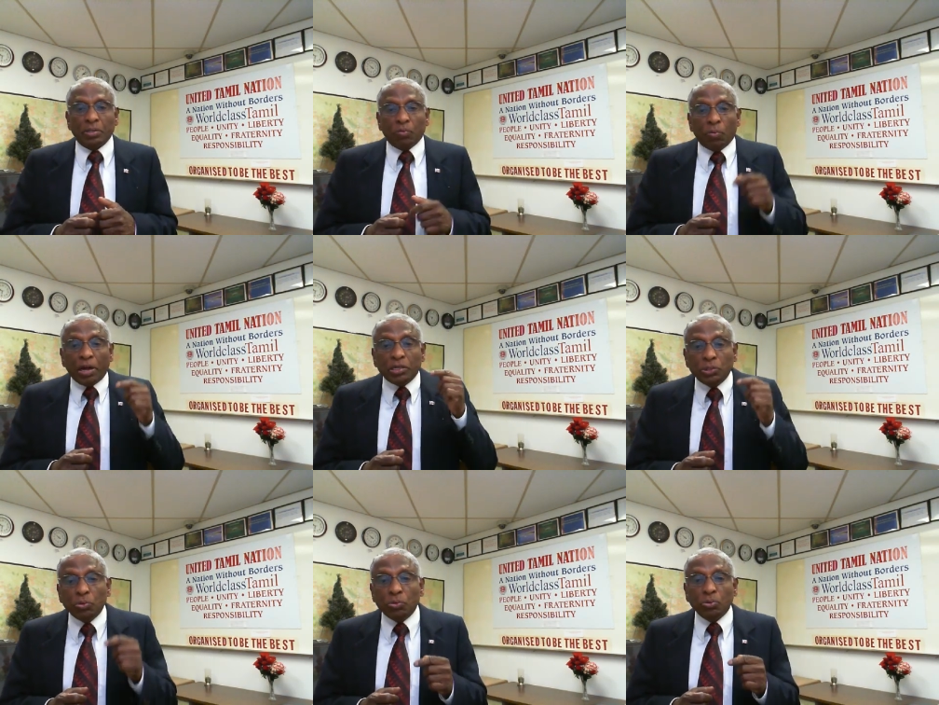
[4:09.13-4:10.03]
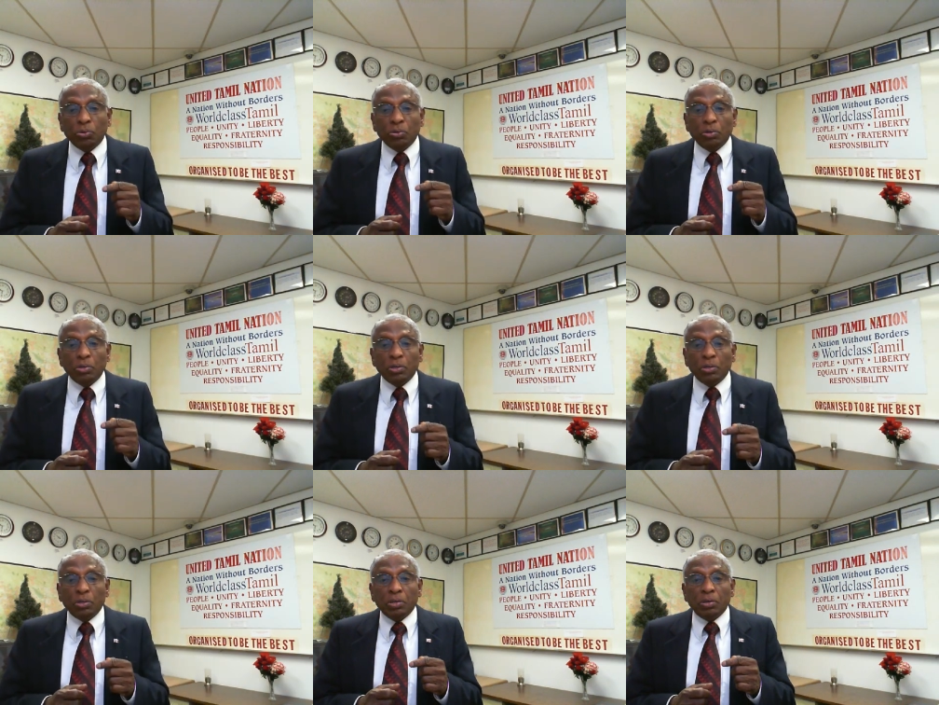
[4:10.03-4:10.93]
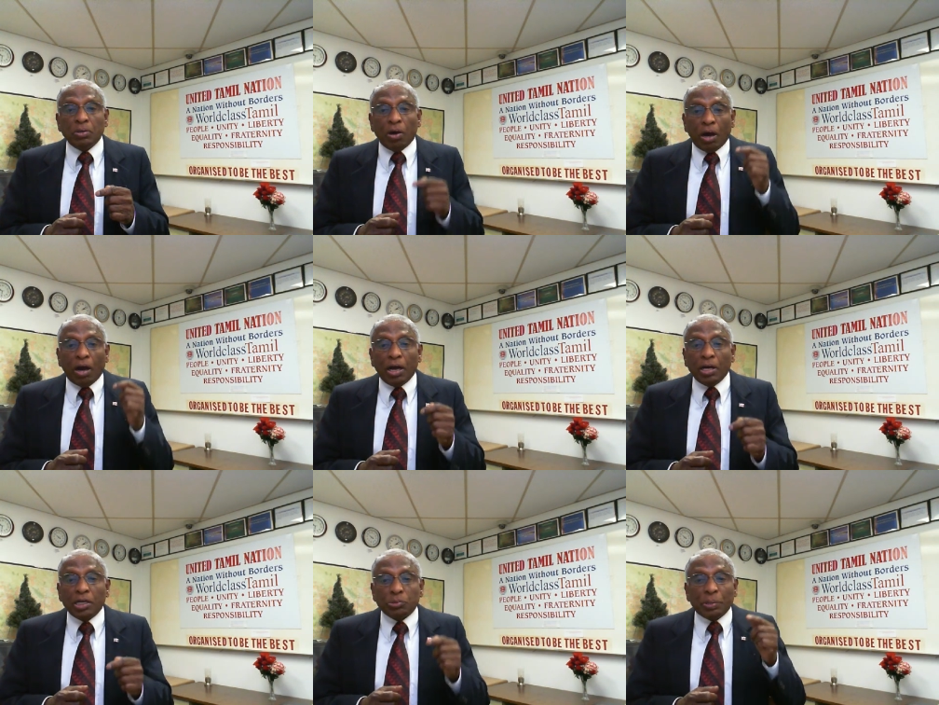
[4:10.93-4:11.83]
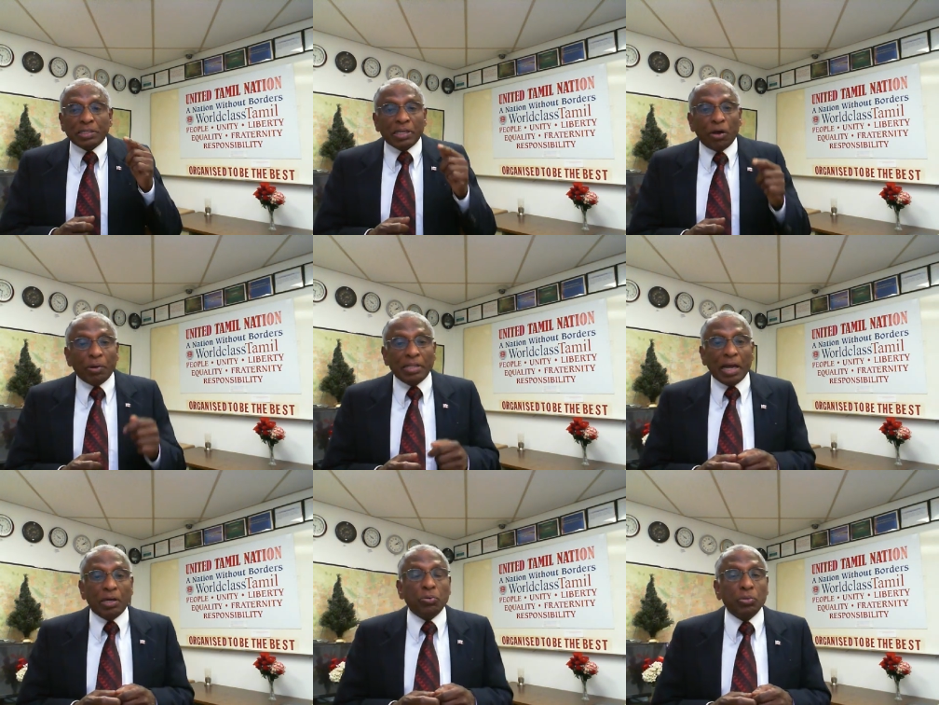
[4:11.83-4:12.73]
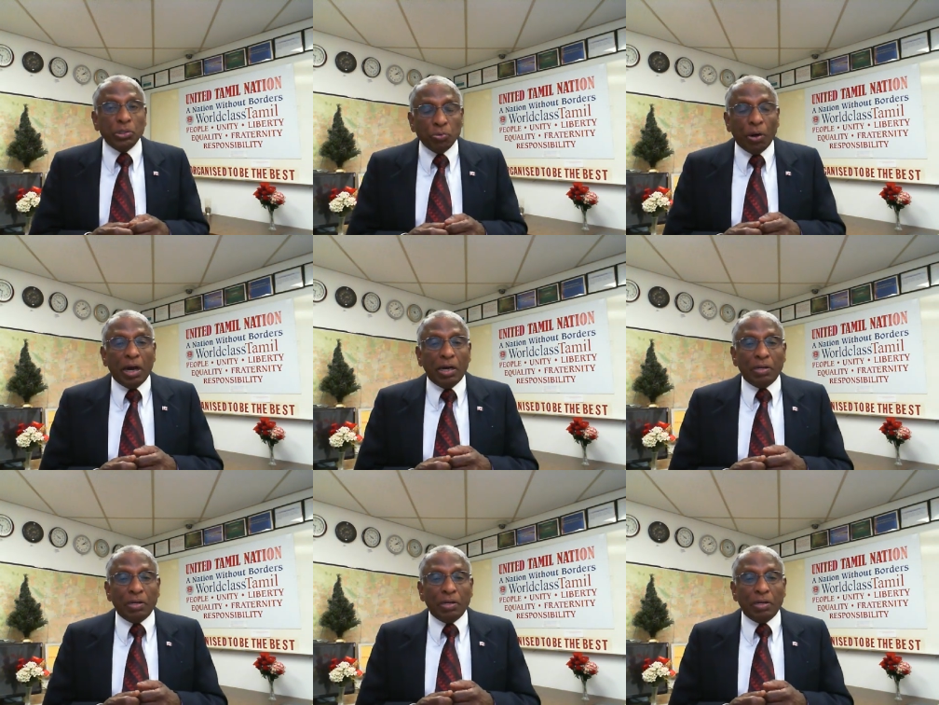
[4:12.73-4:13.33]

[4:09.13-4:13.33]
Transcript: What you are speaks louder than who you are.